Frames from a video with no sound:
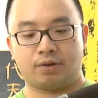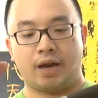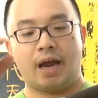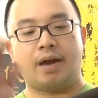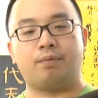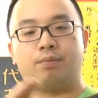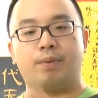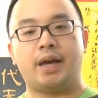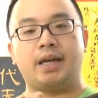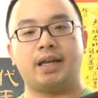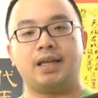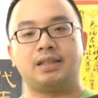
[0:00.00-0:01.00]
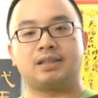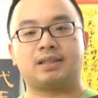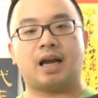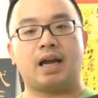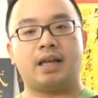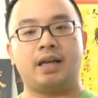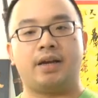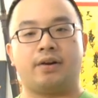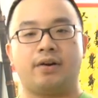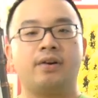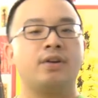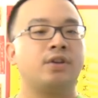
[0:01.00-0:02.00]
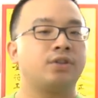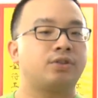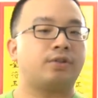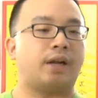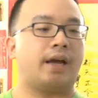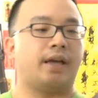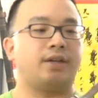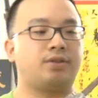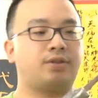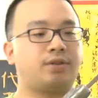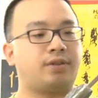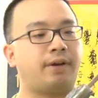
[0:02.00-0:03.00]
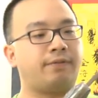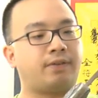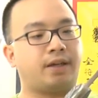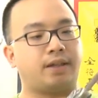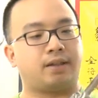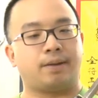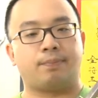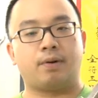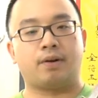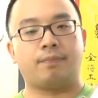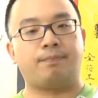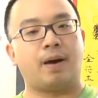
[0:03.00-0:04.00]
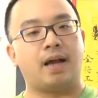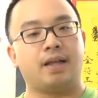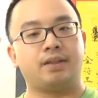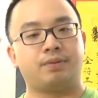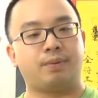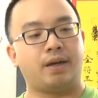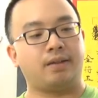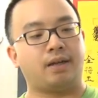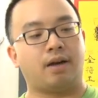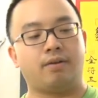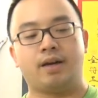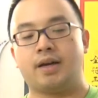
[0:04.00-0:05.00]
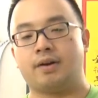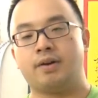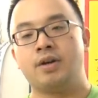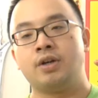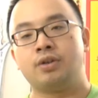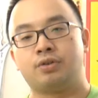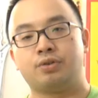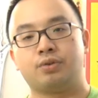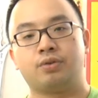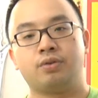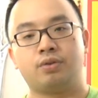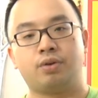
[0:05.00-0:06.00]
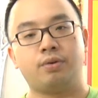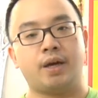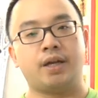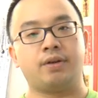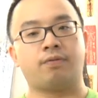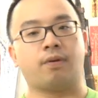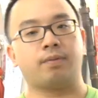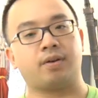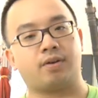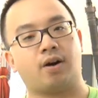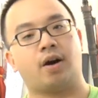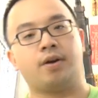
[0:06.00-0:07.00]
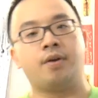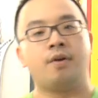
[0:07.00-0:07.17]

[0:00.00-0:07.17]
to add weight inside here so that it shifted the point of balance way down here to 2 inches from the guard